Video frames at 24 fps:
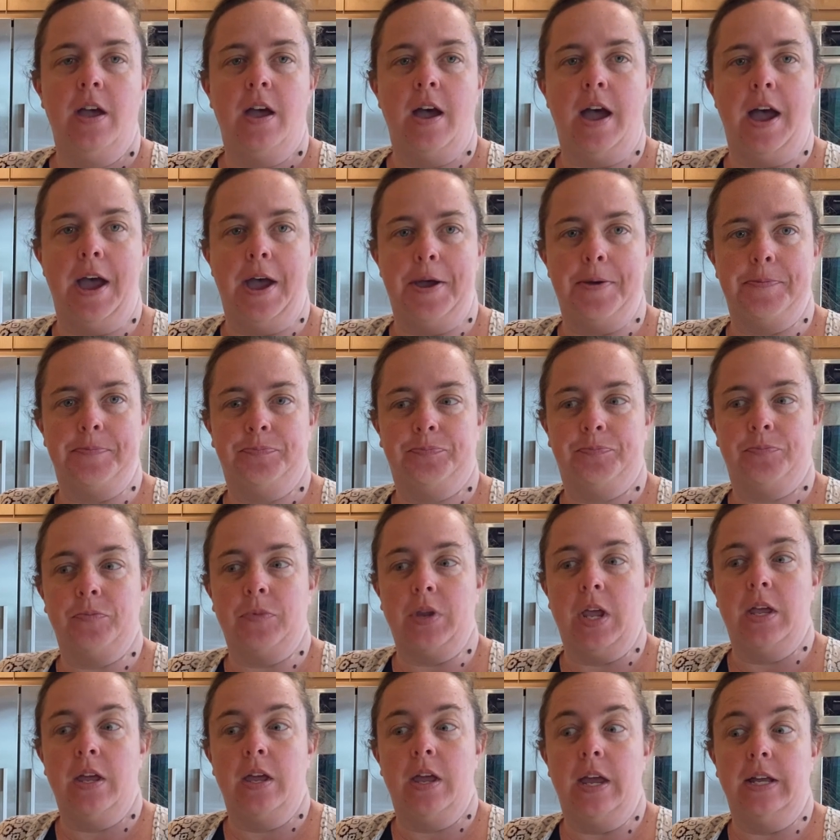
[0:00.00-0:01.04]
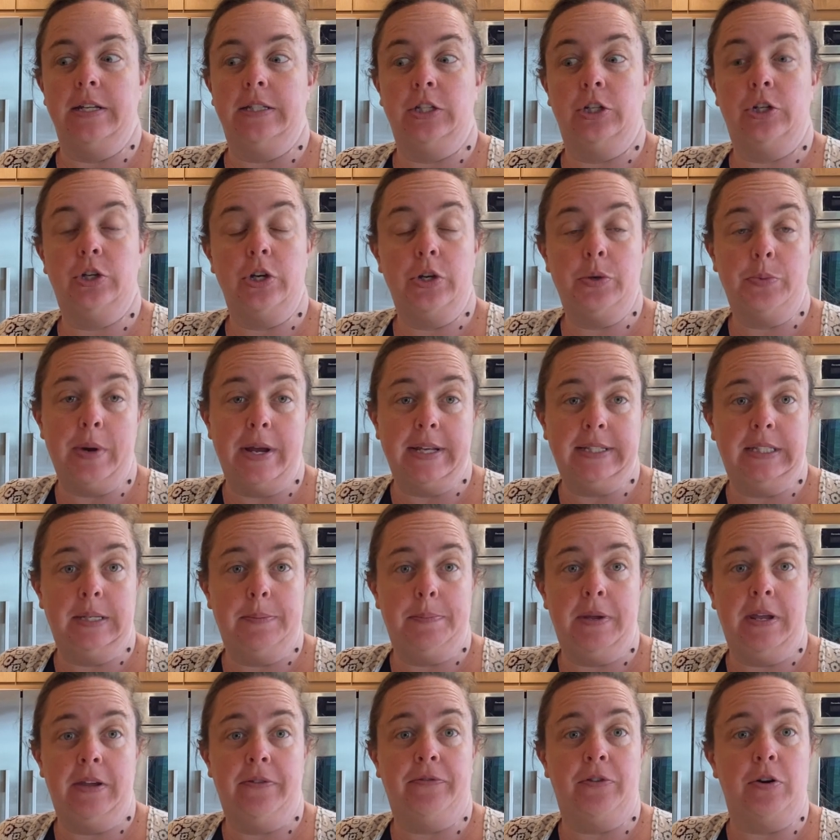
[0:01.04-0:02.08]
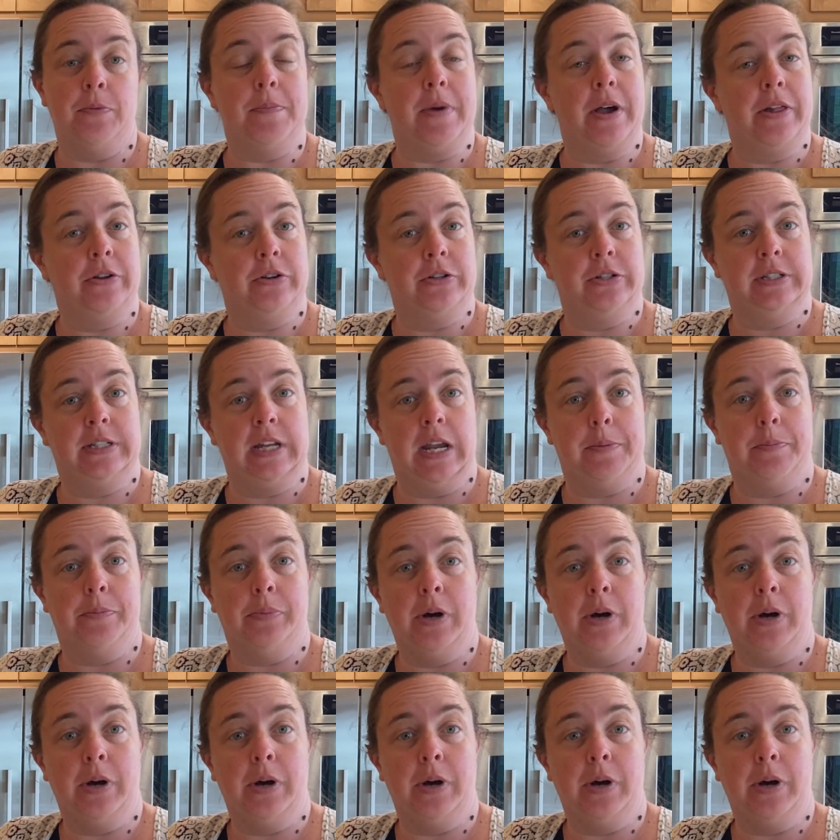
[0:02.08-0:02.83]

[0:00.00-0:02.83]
Um, it's a good recipe for Mother's Day